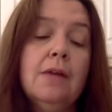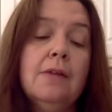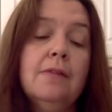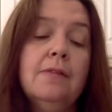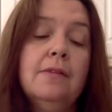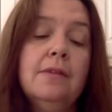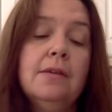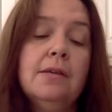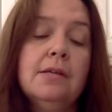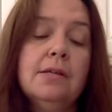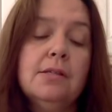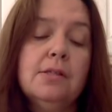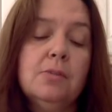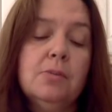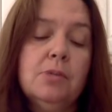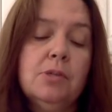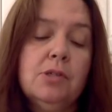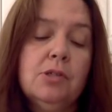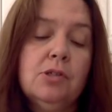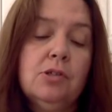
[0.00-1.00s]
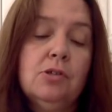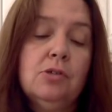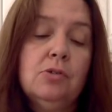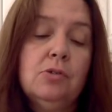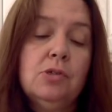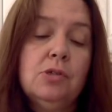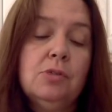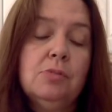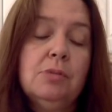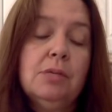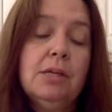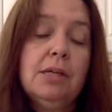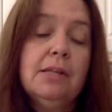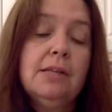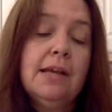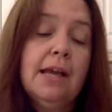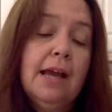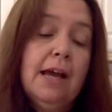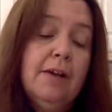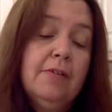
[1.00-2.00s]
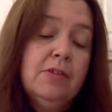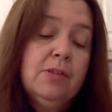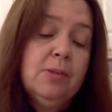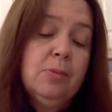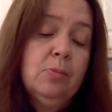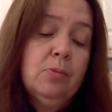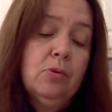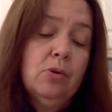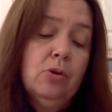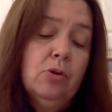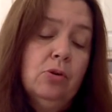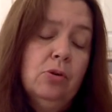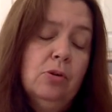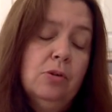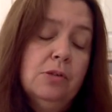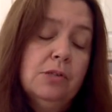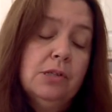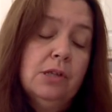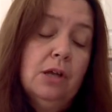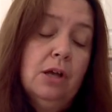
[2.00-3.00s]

This was new to me. They have some rolls